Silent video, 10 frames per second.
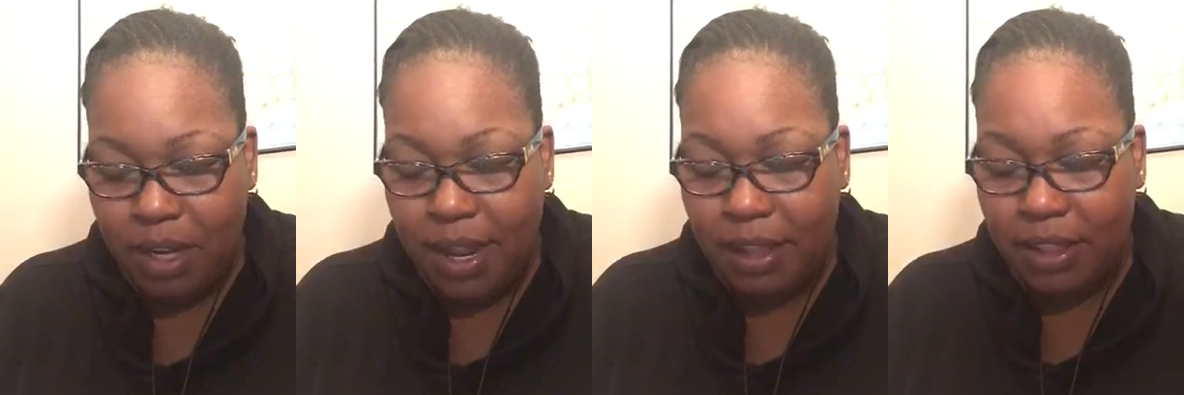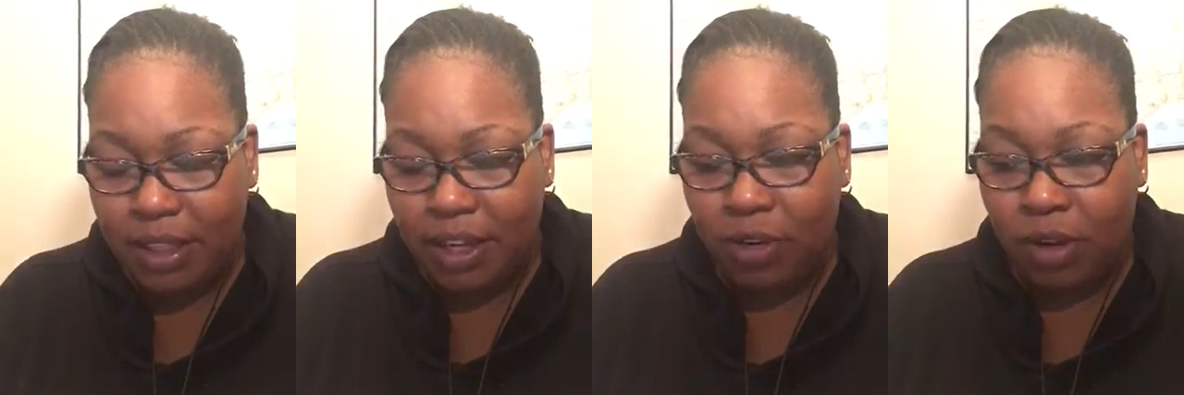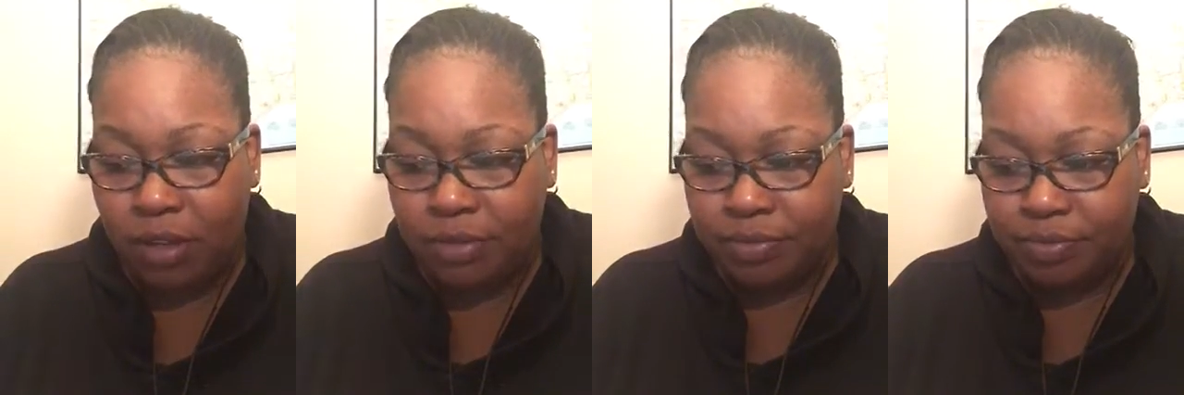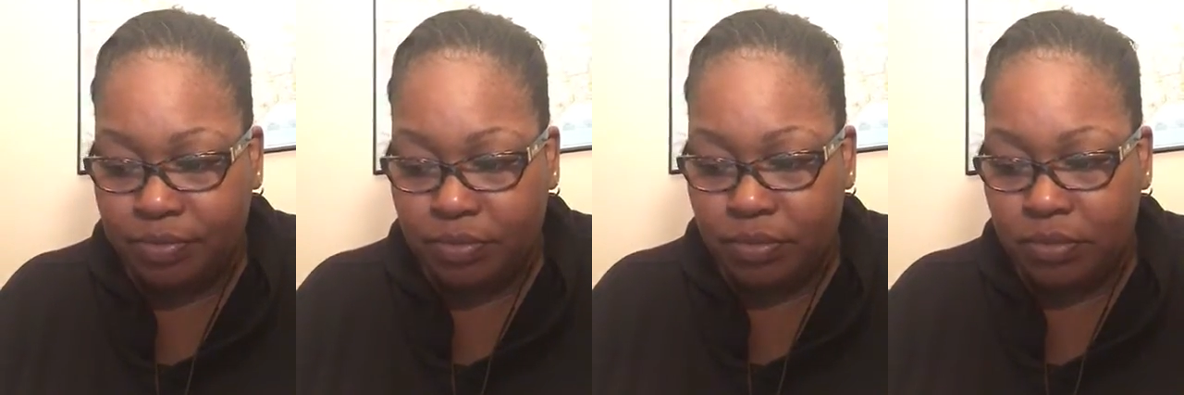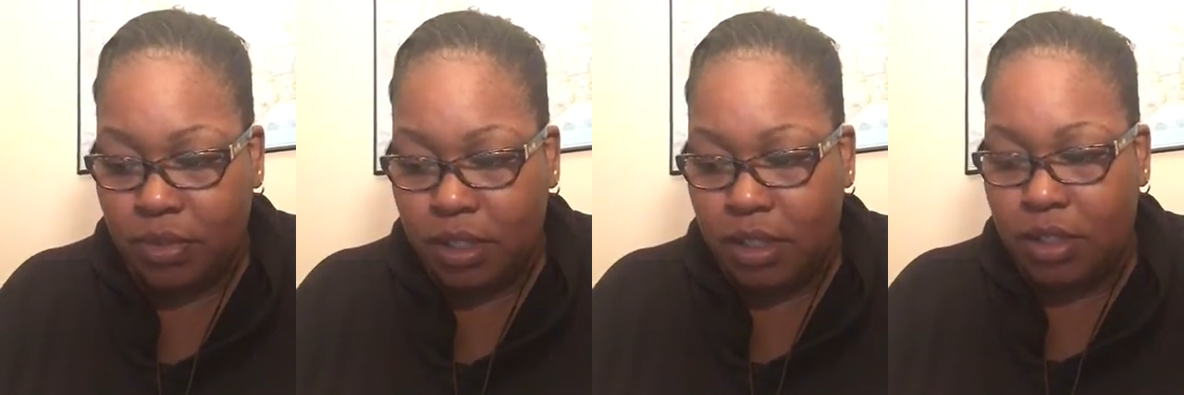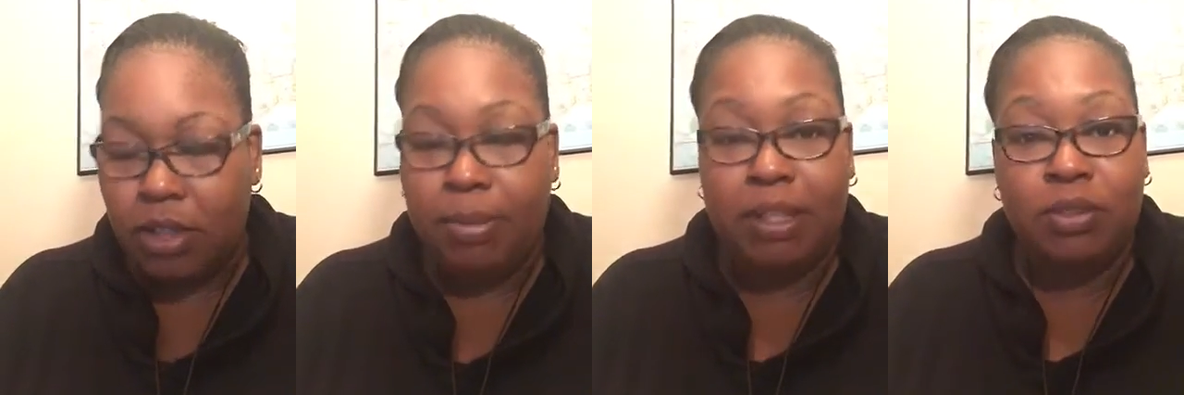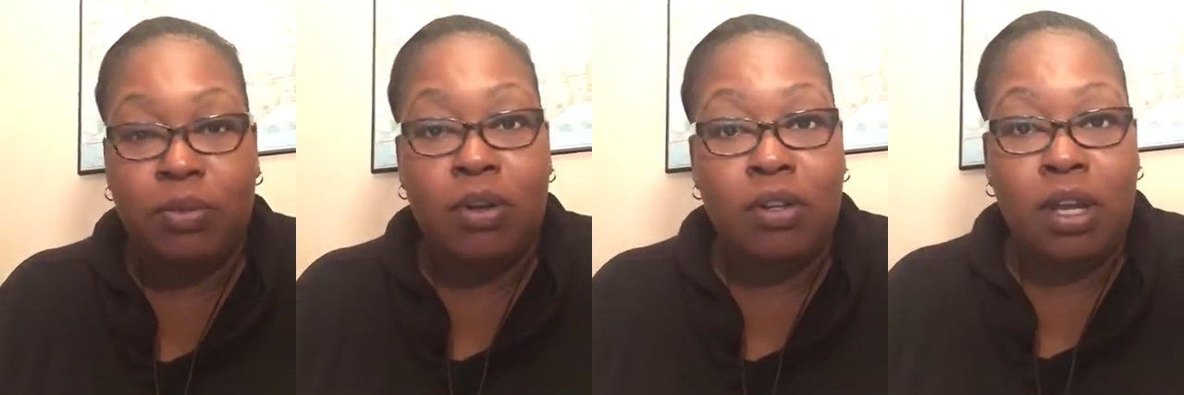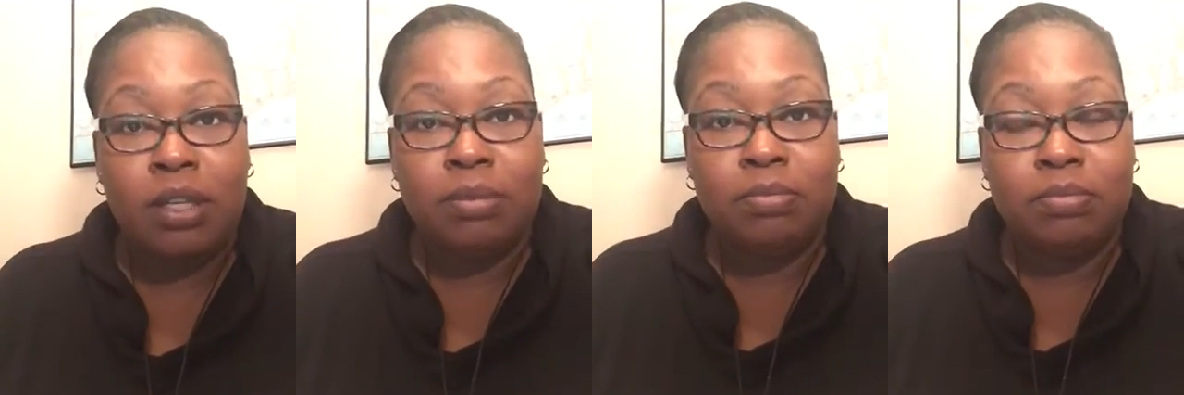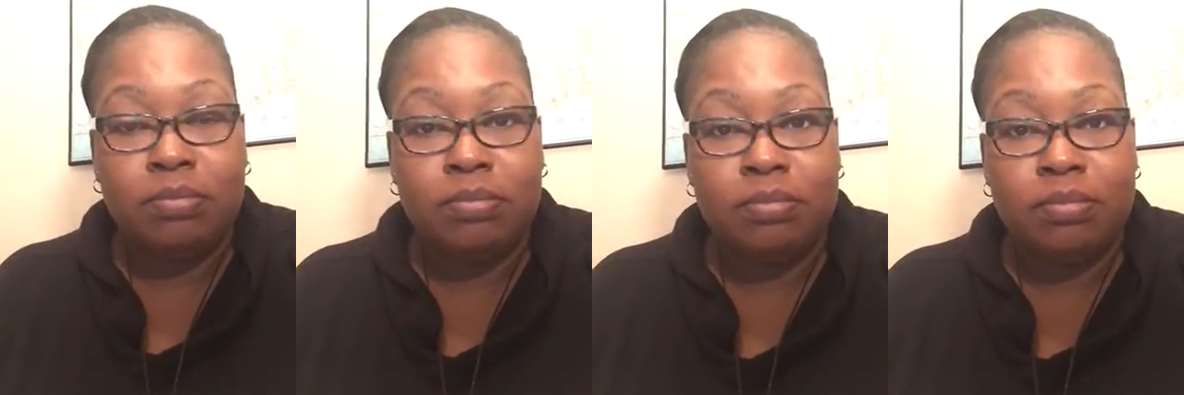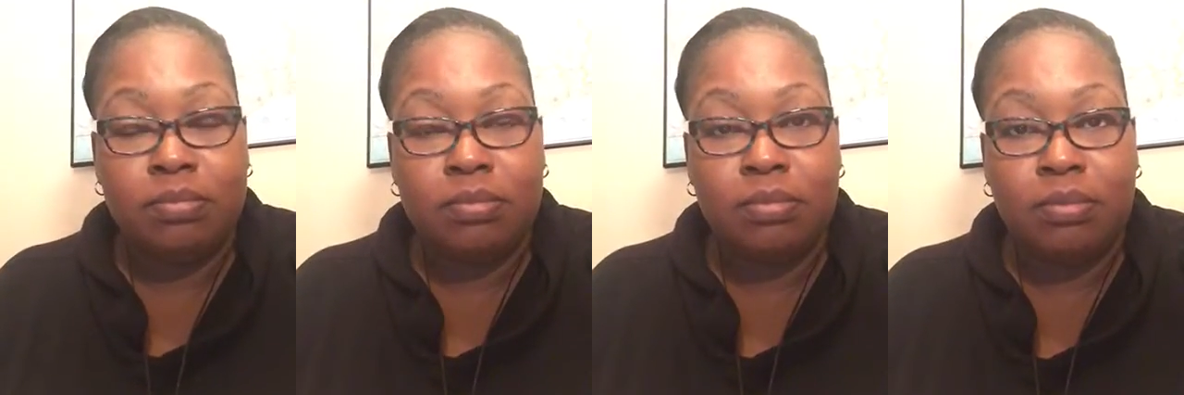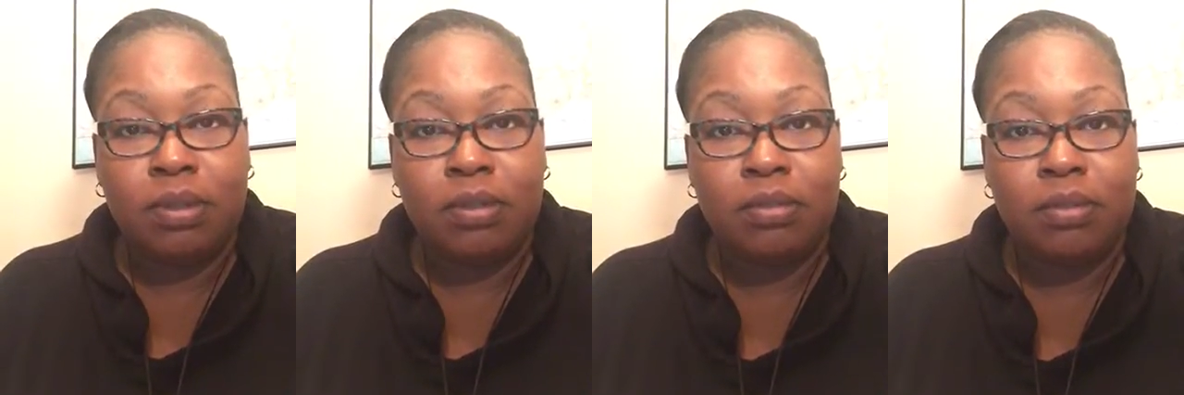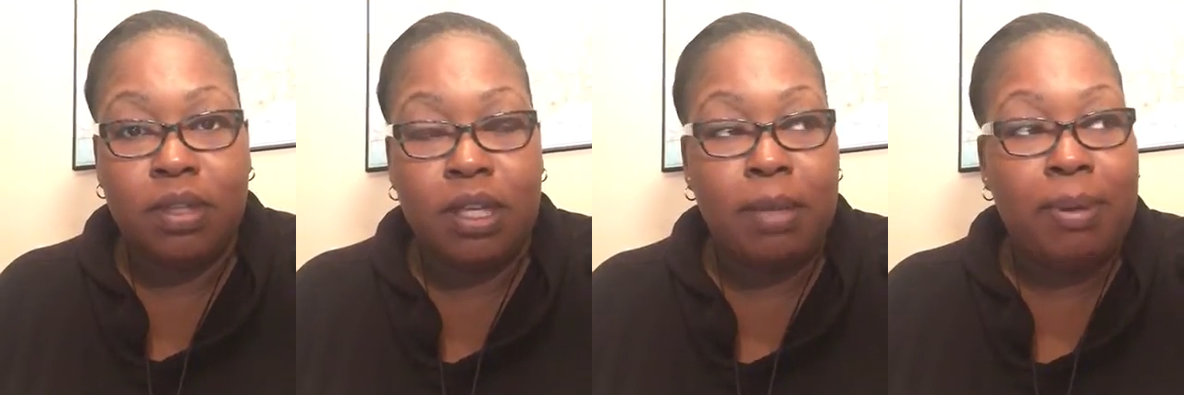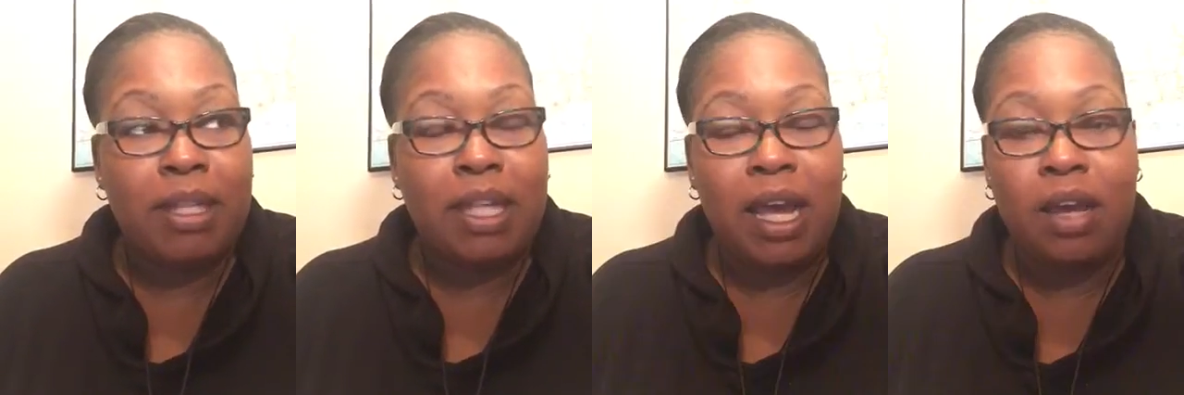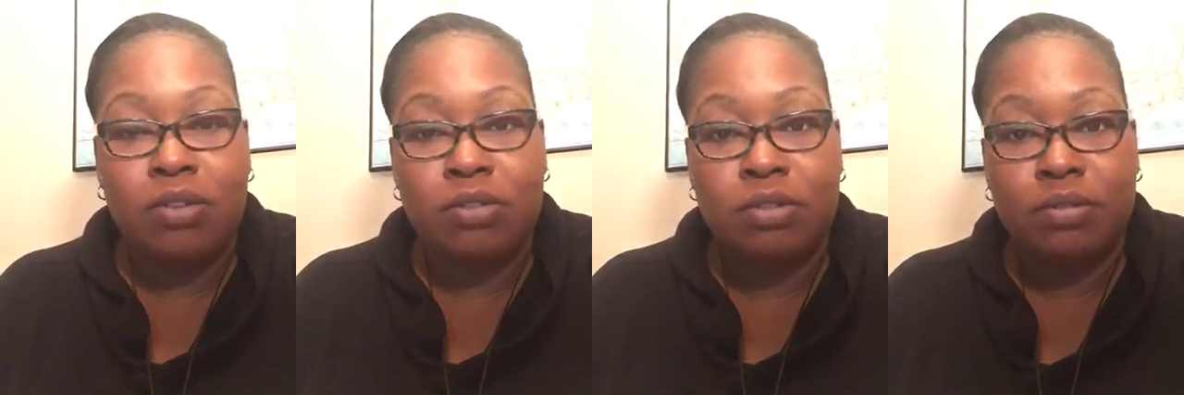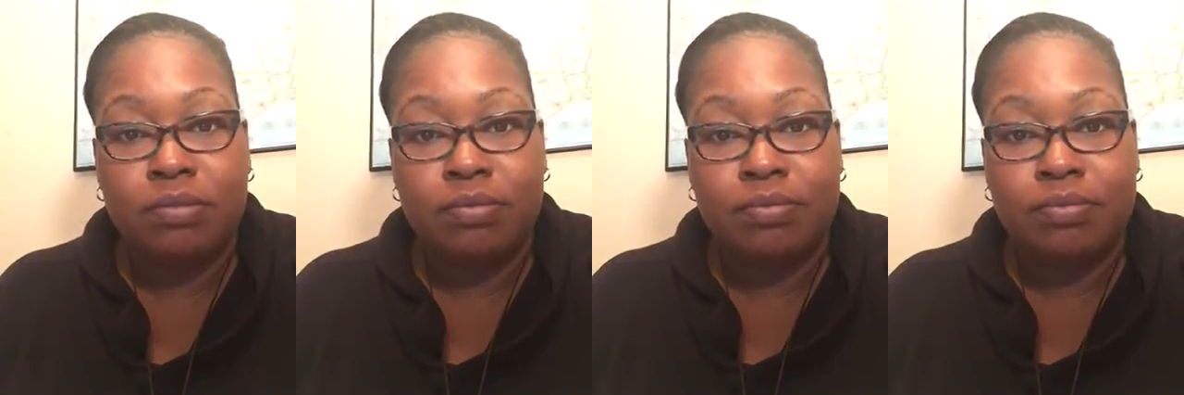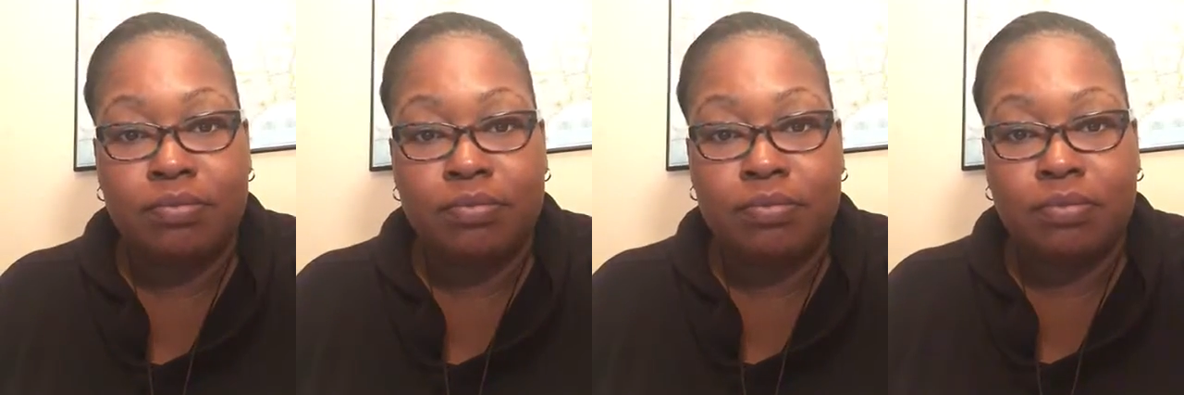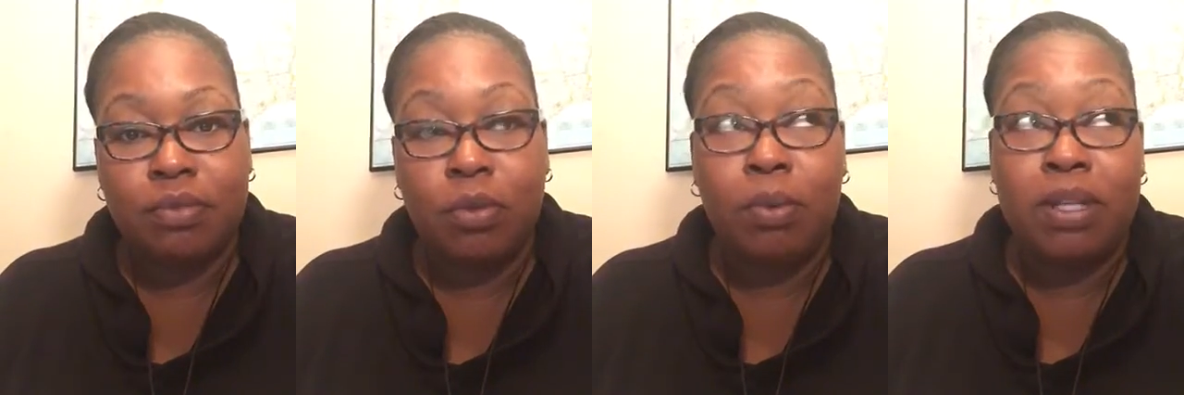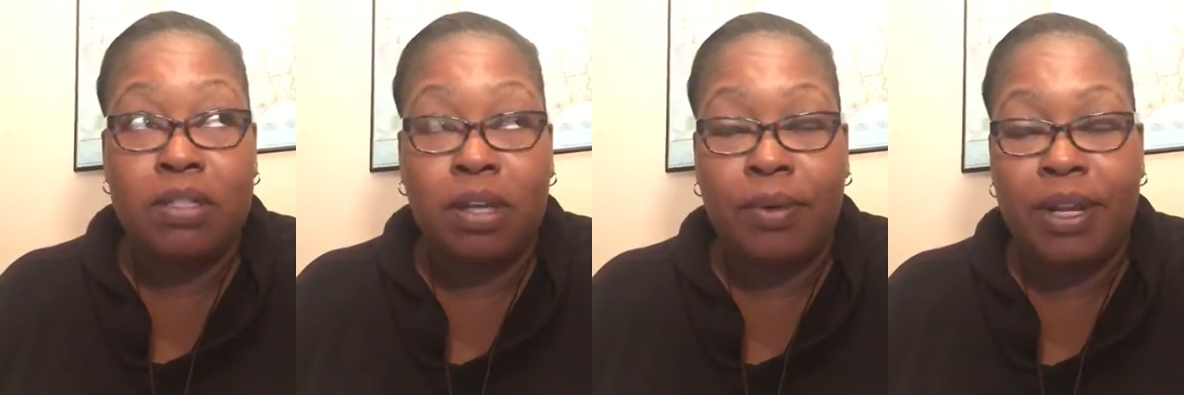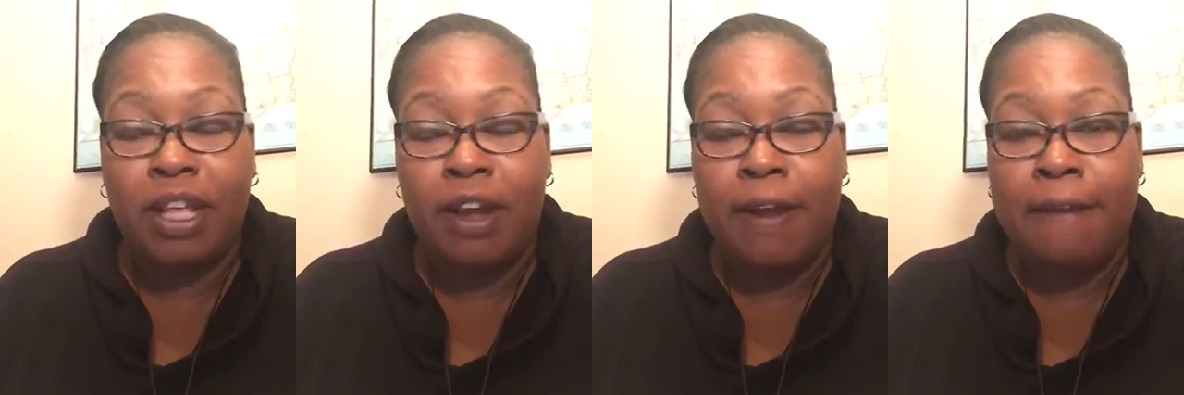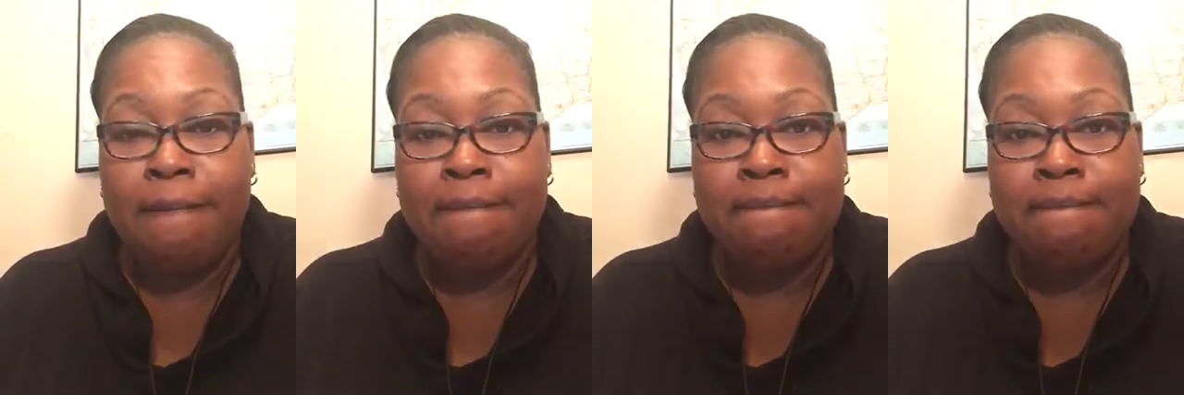Now that they're grown, they're about to roll on and get up out the house. One is already gone.